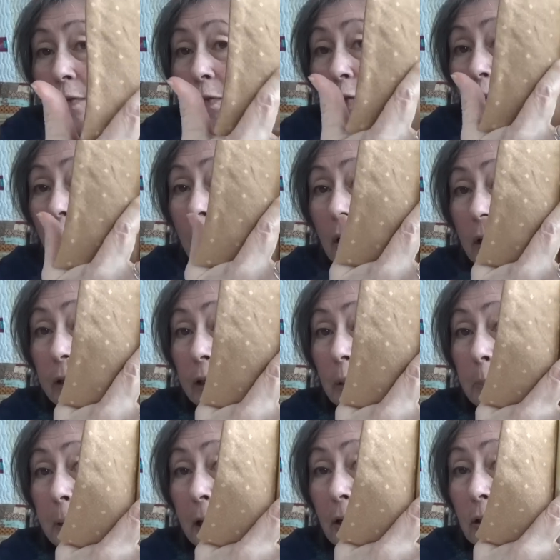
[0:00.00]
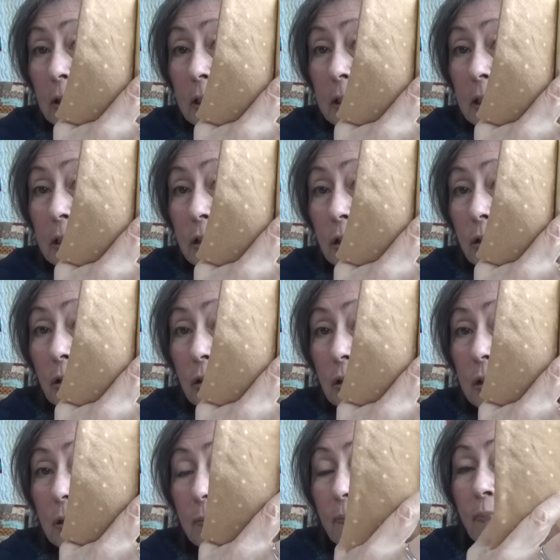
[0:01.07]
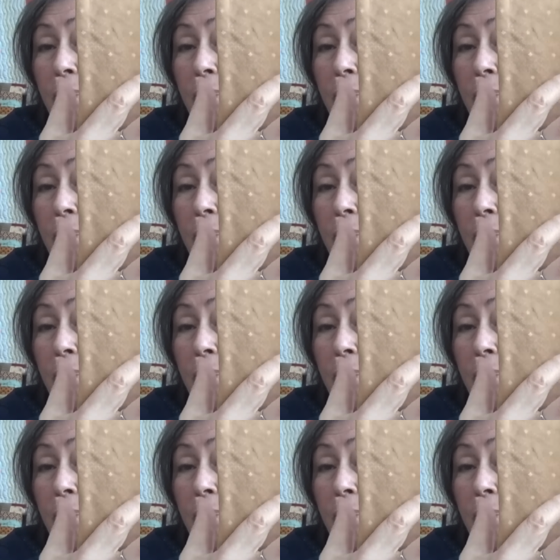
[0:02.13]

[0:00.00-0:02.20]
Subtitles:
for a little pair of scissors